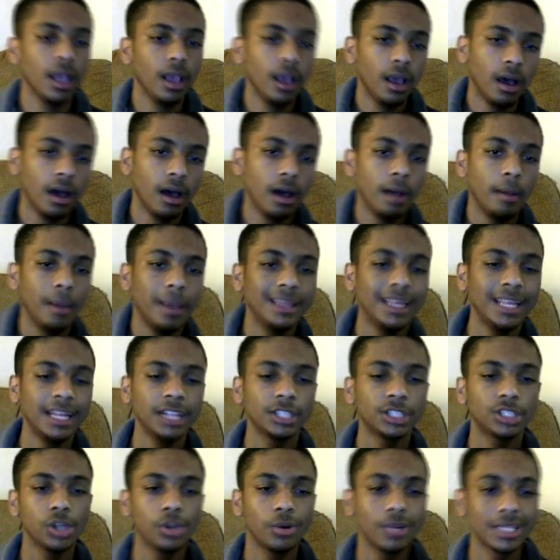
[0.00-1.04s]
And then it
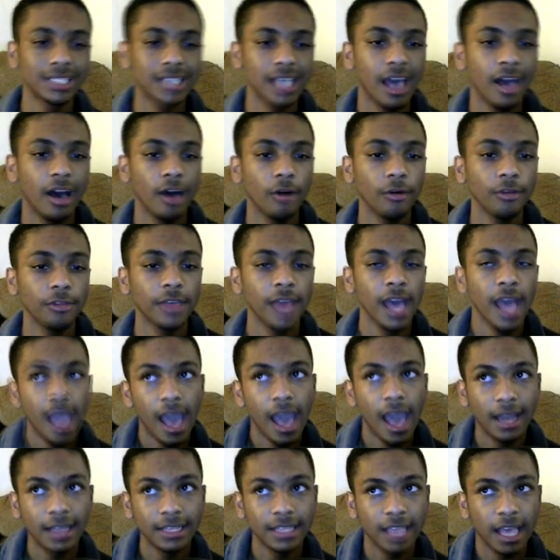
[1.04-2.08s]
showed his health
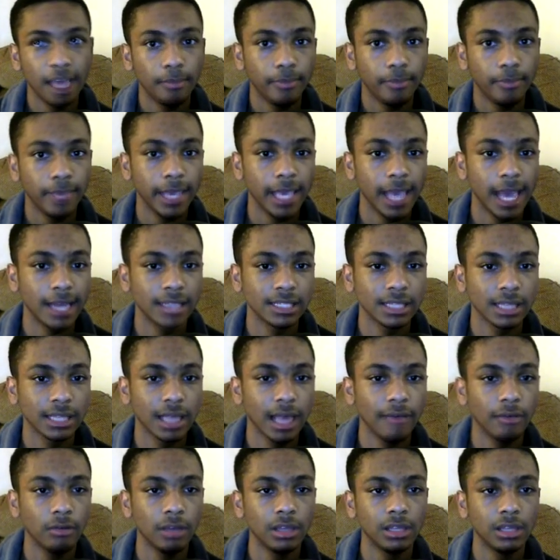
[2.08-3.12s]
and his MP and his
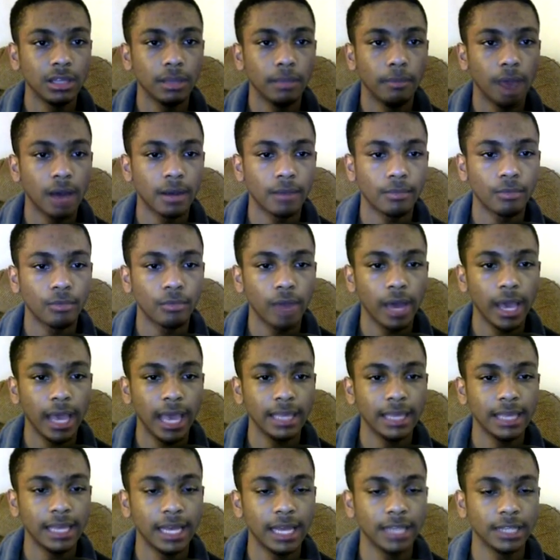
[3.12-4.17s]
level in the bottom right,
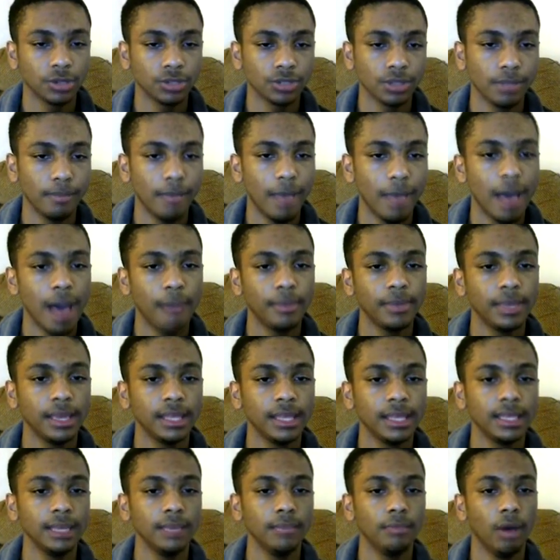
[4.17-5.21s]
and then it shows the map
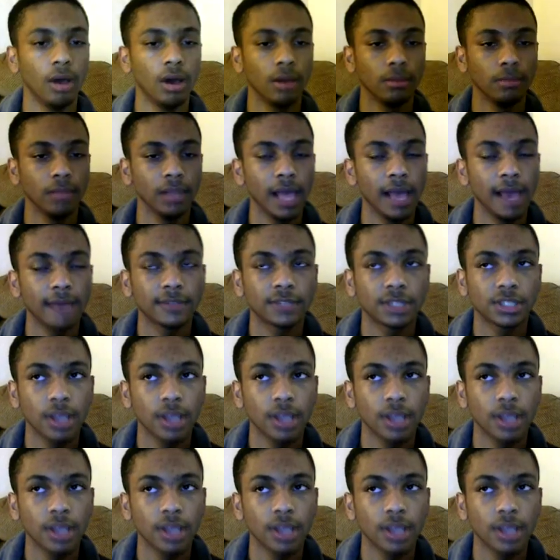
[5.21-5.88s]
in the bottom left.